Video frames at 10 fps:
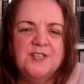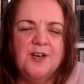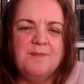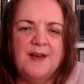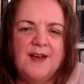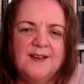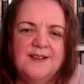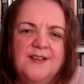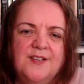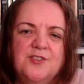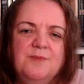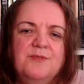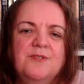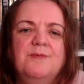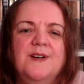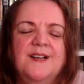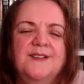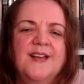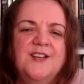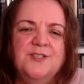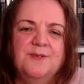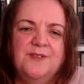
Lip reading: go back to book one and do